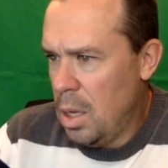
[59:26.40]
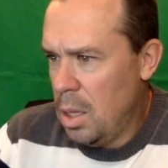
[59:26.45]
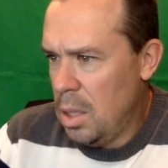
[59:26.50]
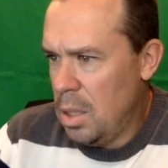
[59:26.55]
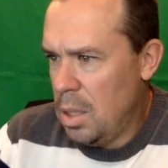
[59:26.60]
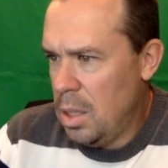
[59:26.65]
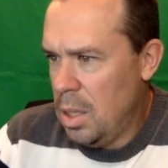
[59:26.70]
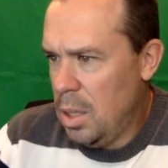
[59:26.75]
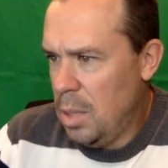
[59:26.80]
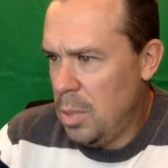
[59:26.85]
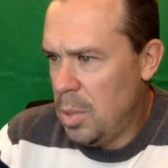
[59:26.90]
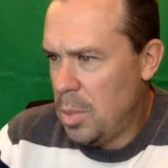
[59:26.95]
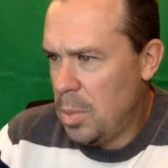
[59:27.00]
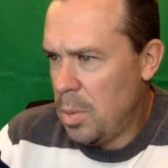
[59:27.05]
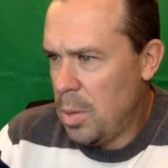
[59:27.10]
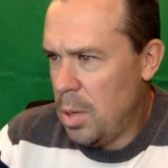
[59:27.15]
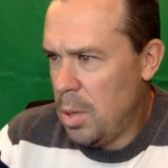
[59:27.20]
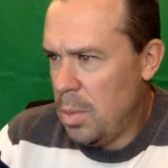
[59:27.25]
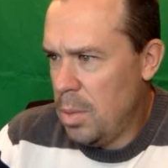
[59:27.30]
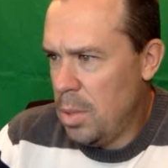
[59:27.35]
Steam
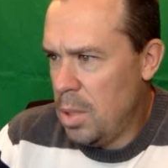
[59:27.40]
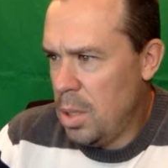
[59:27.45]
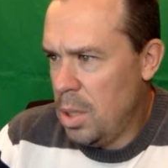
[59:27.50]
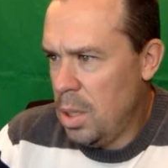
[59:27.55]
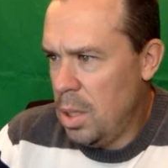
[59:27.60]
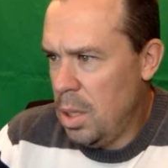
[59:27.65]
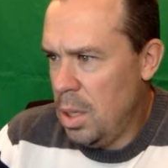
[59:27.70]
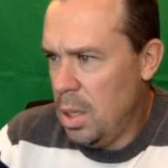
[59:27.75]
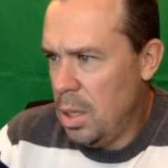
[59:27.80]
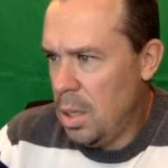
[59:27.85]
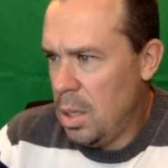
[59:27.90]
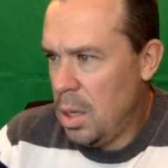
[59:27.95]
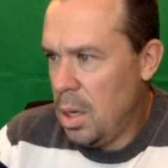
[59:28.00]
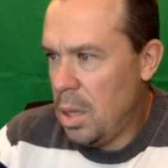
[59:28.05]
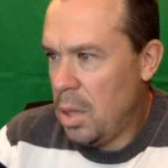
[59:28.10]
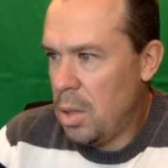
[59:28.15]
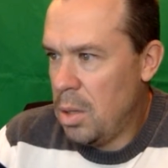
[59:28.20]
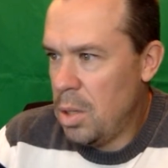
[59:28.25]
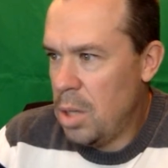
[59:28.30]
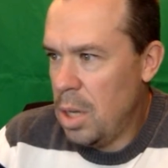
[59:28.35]
spray machine,
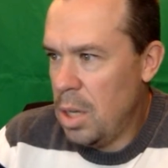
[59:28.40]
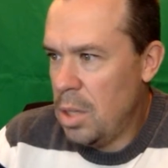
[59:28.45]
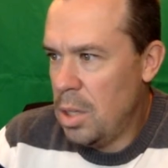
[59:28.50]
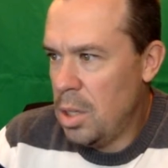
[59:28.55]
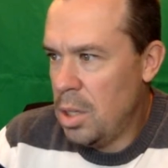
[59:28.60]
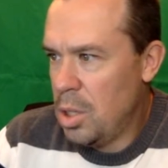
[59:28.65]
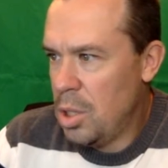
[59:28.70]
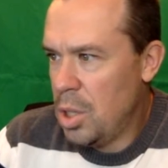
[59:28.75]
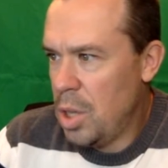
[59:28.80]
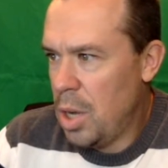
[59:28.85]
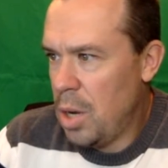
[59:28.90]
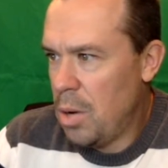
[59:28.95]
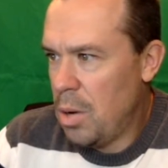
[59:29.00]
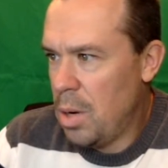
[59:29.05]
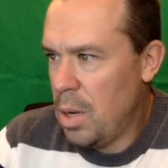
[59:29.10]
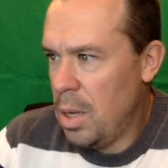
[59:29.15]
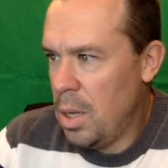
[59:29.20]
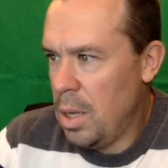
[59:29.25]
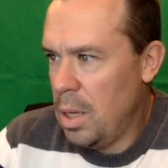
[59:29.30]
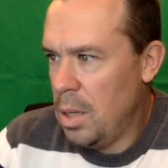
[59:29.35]
color changing
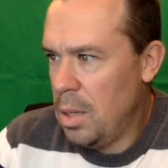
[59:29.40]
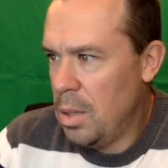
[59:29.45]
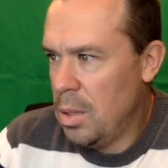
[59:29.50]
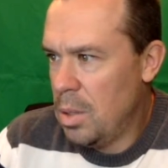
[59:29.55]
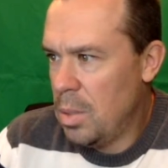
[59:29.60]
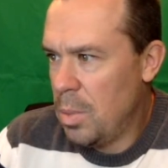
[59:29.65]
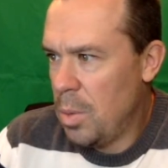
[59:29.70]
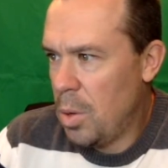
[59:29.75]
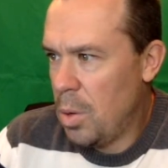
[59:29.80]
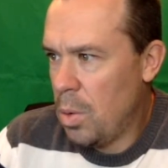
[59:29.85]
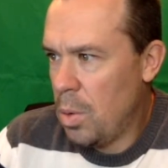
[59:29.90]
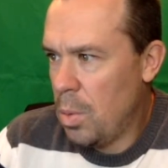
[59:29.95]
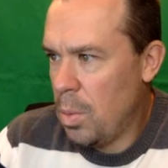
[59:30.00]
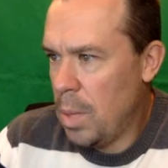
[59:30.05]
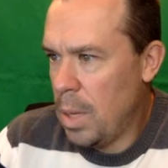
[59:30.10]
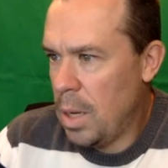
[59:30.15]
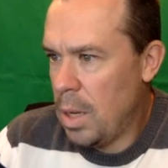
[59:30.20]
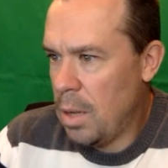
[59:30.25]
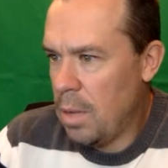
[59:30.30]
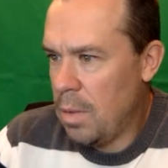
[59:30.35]
shower head, smart
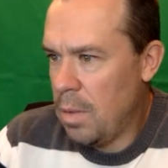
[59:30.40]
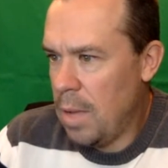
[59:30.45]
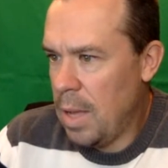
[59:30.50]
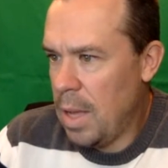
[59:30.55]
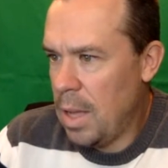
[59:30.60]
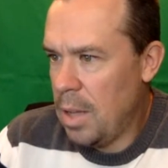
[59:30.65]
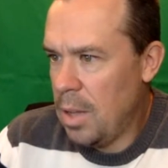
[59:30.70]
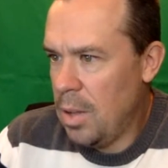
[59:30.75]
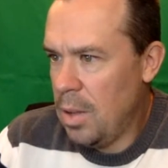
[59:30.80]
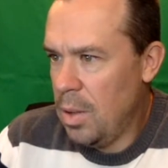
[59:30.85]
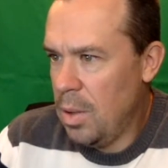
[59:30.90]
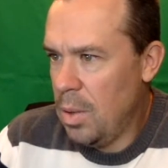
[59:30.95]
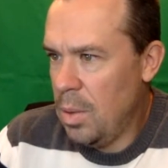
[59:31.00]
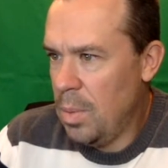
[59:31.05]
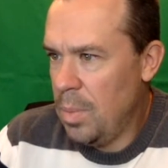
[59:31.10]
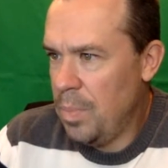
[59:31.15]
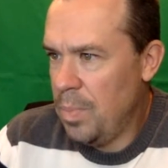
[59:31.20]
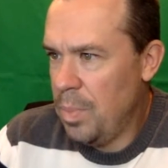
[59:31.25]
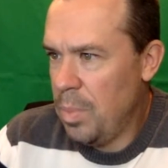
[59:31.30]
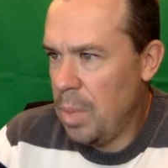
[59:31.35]
robotic
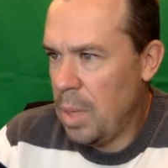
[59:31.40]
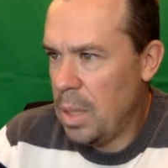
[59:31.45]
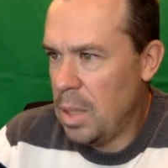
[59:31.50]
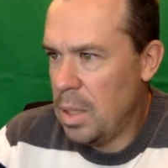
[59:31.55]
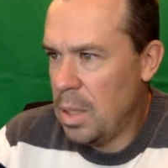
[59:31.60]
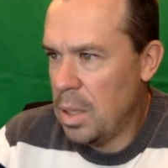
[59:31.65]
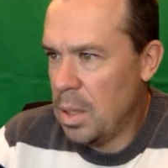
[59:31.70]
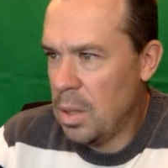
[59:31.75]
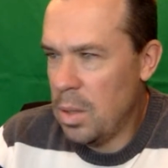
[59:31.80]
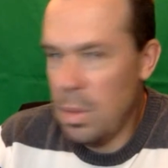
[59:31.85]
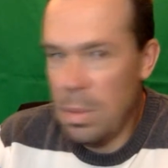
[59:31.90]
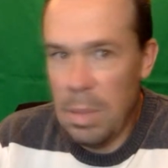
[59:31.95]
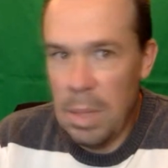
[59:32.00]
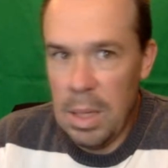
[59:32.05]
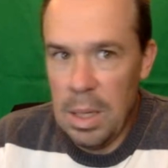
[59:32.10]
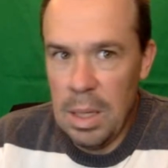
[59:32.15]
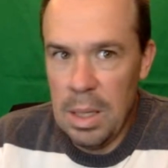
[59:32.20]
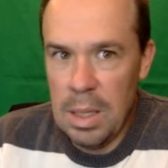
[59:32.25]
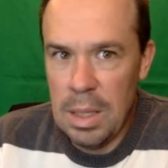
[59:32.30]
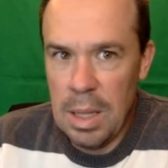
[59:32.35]
vacuum, bicycle
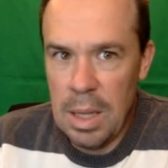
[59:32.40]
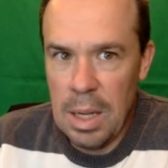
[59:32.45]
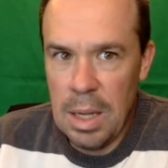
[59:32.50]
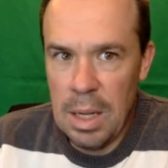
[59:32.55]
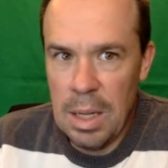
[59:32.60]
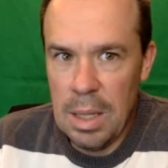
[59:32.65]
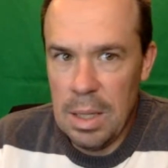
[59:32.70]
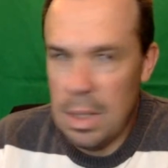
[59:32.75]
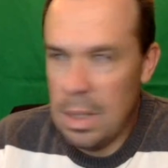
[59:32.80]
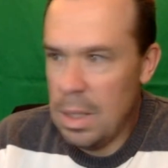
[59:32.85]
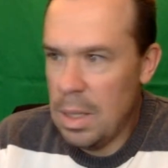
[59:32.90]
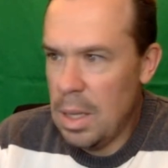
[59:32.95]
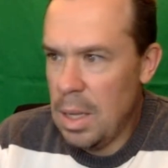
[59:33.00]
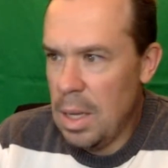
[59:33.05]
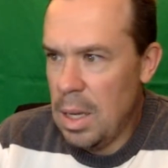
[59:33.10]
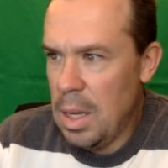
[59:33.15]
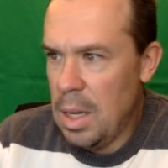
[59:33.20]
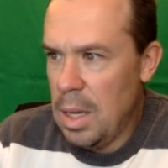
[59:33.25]
mini size,